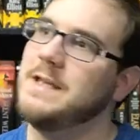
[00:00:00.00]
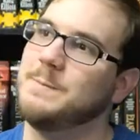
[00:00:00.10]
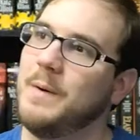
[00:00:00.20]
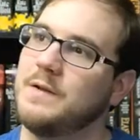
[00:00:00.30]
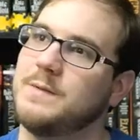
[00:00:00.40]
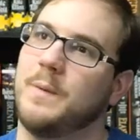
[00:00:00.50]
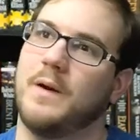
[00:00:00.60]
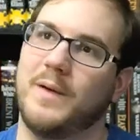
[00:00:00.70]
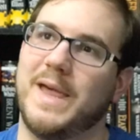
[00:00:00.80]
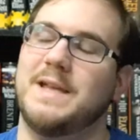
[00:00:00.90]
his parts
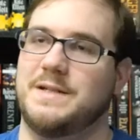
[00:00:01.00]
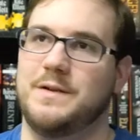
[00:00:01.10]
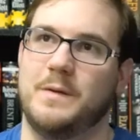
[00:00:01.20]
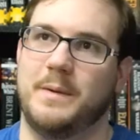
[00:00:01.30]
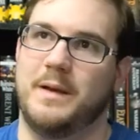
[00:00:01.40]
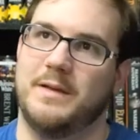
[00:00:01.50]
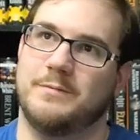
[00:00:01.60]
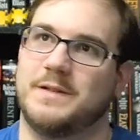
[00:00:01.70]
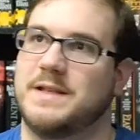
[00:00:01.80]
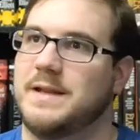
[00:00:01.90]
were okay too, but
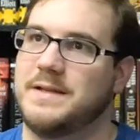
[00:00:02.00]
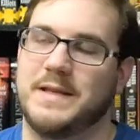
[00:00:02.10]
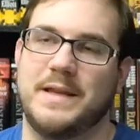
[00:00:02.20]
once again,